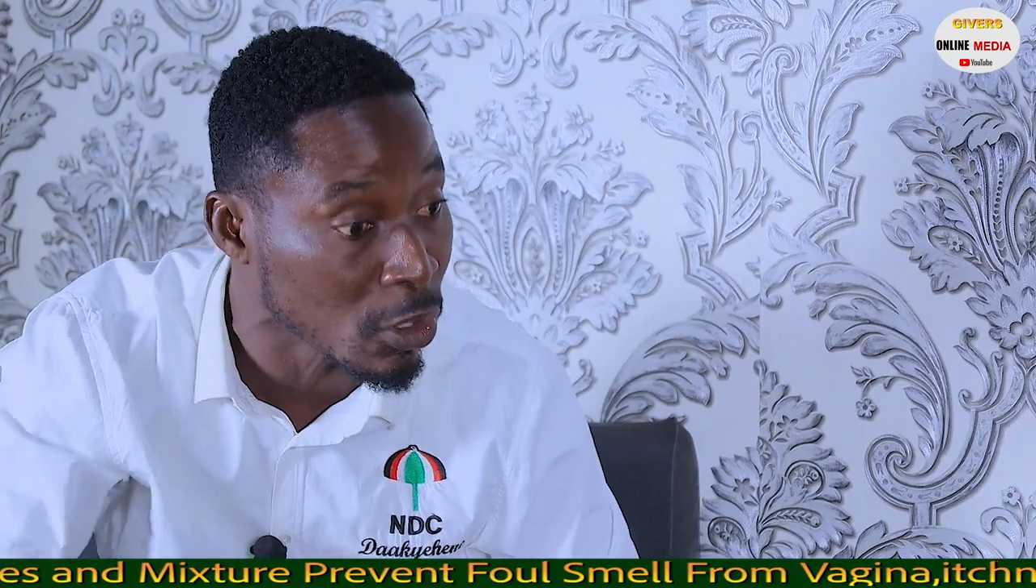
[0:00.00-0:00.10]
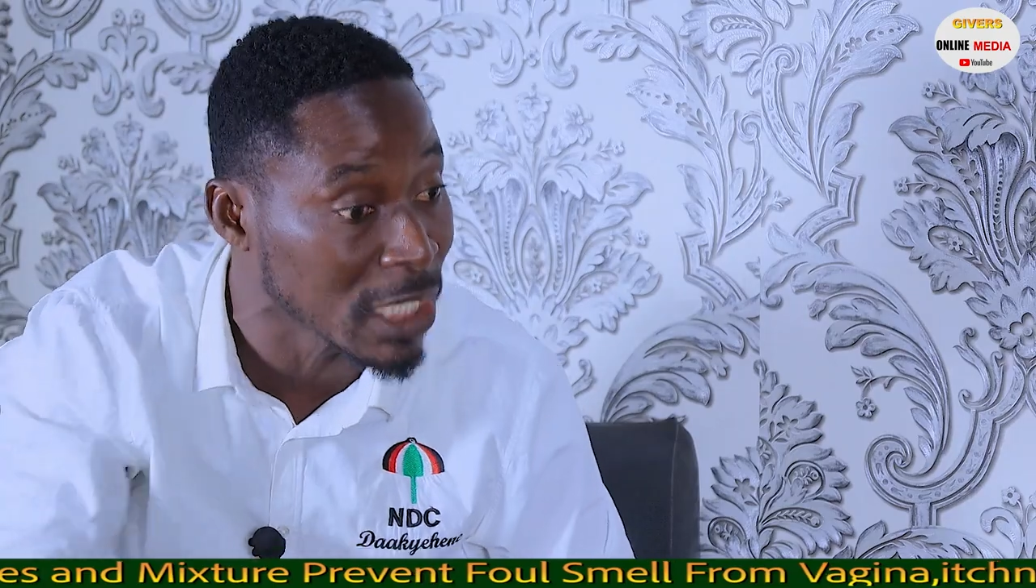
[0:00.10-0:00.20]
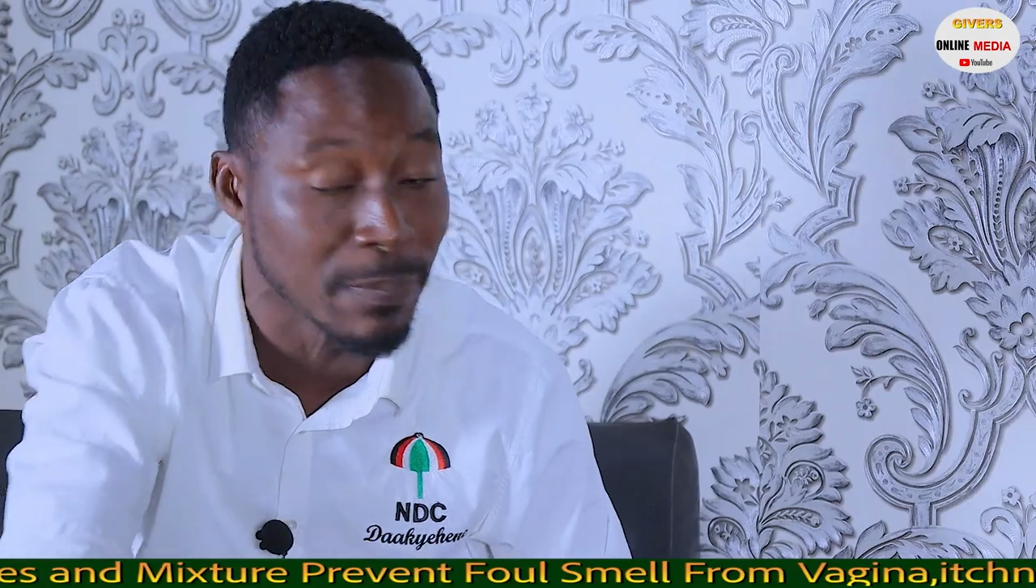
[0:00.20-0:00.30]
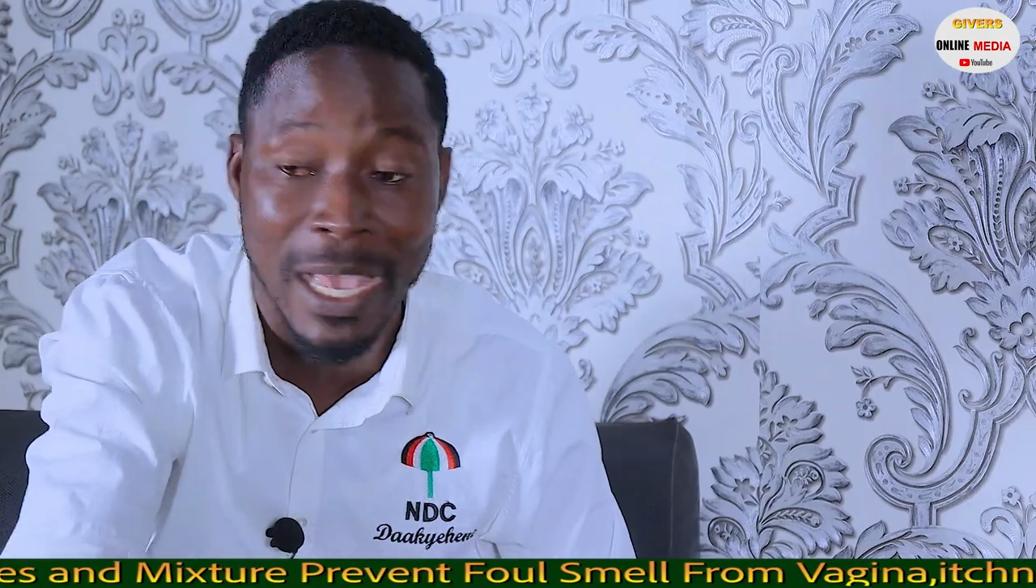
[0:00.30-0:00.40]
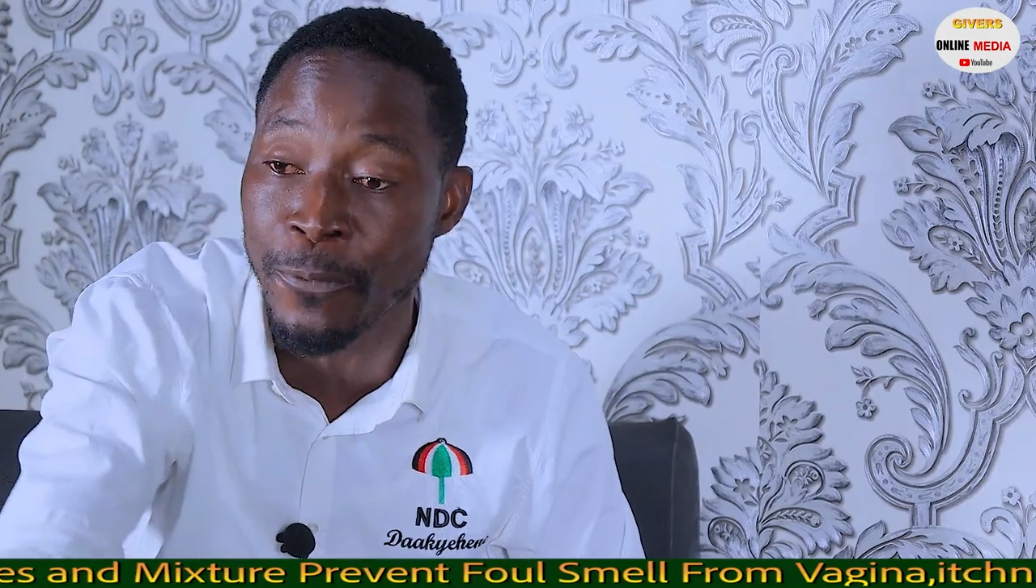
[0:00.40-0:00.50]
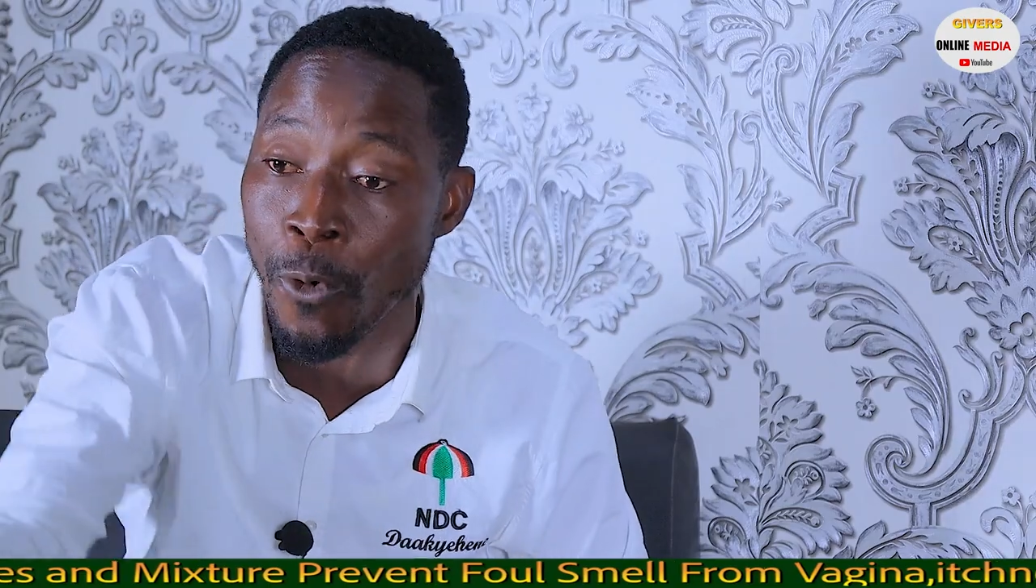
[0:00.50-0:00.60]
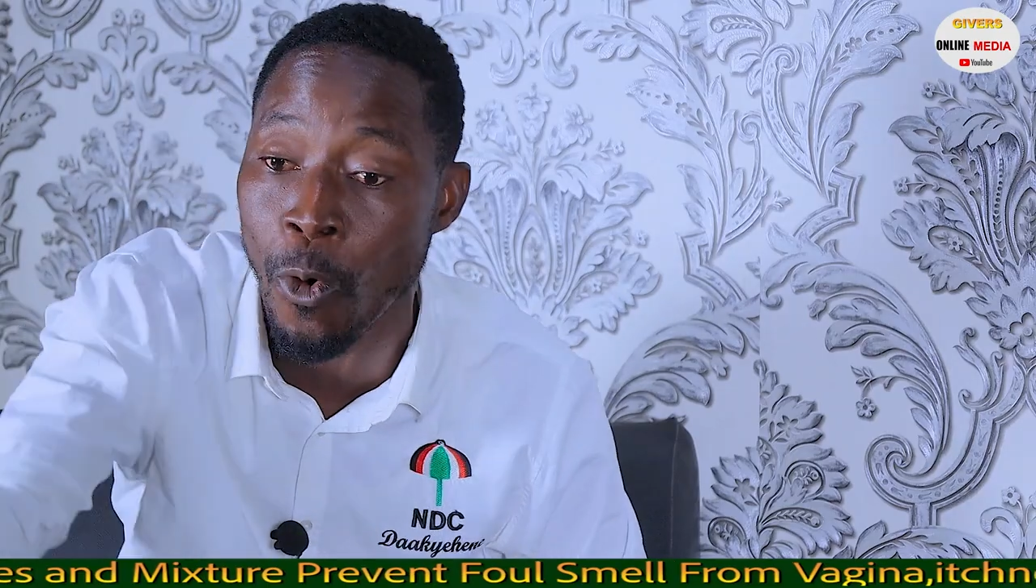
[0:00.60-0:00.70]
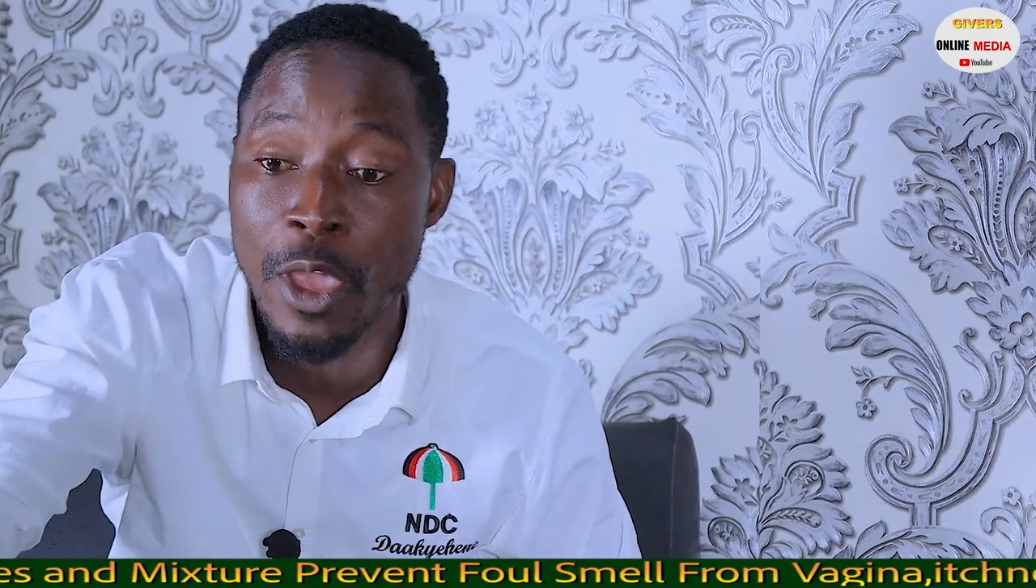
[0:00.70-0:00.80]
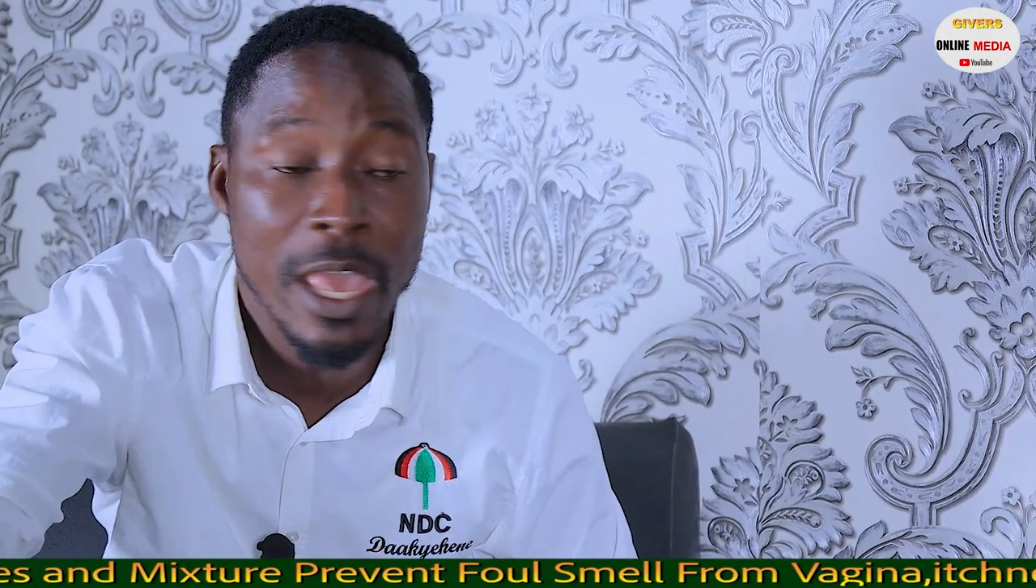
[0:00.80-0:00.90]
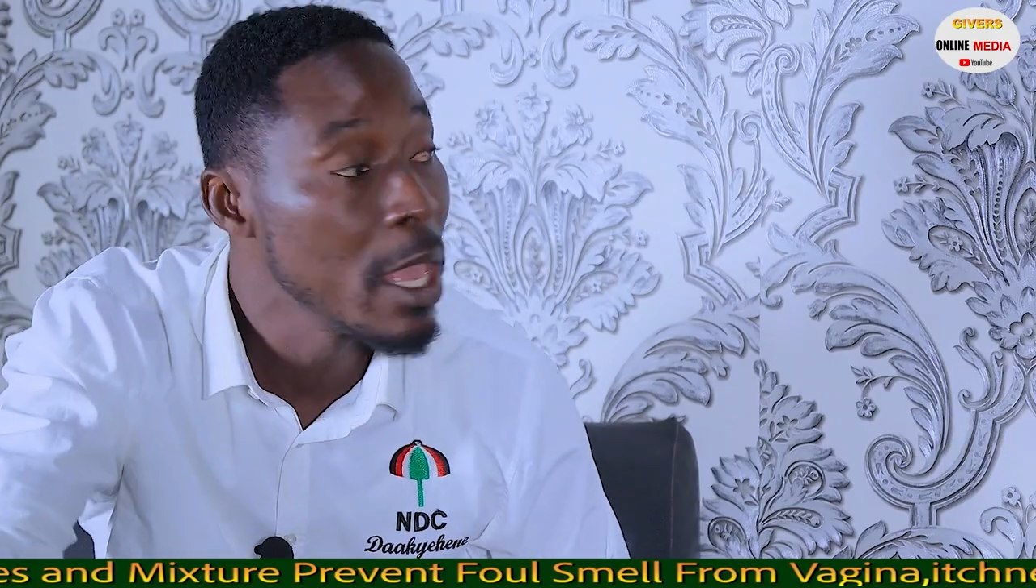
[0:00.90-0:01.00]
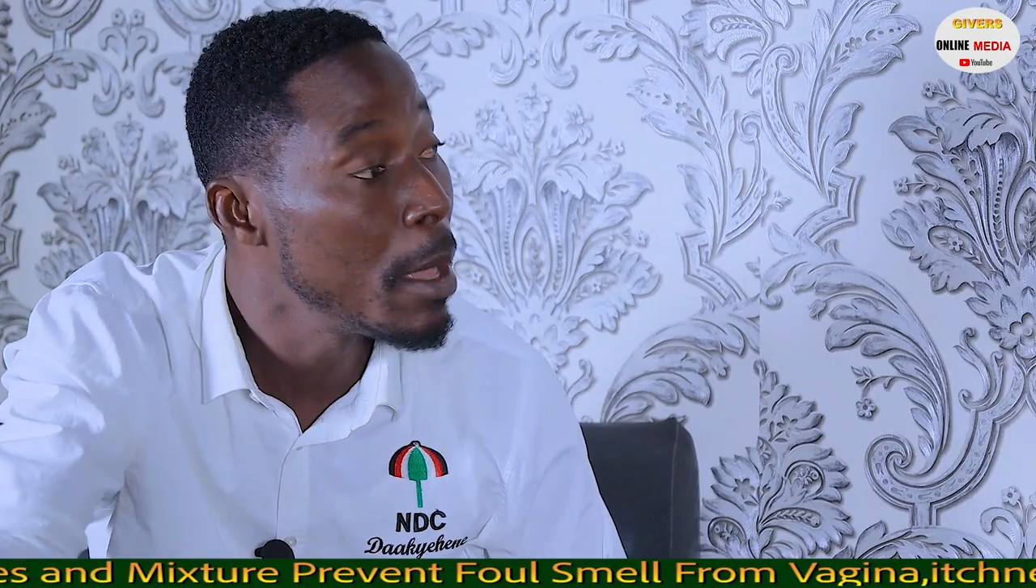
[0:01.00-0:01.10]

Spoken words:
Scholarship for